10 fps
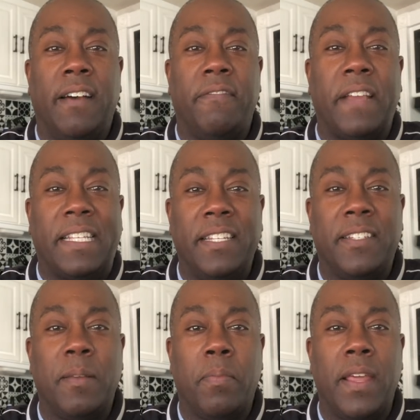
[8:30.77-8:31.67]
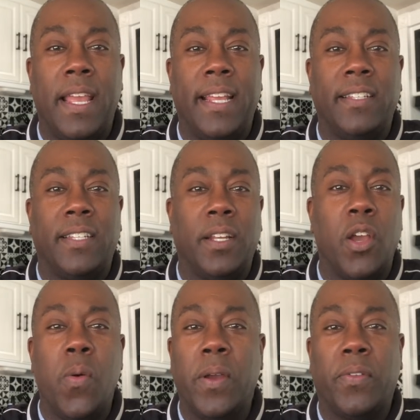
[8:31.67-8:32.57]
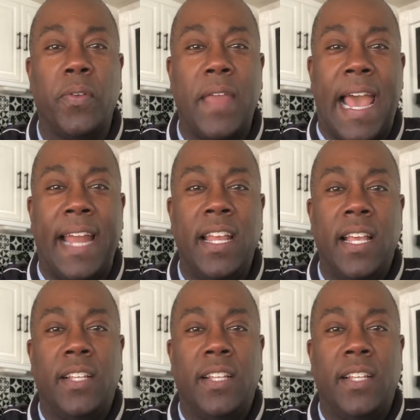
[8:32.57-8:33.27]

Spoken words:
fixing some things and going through that.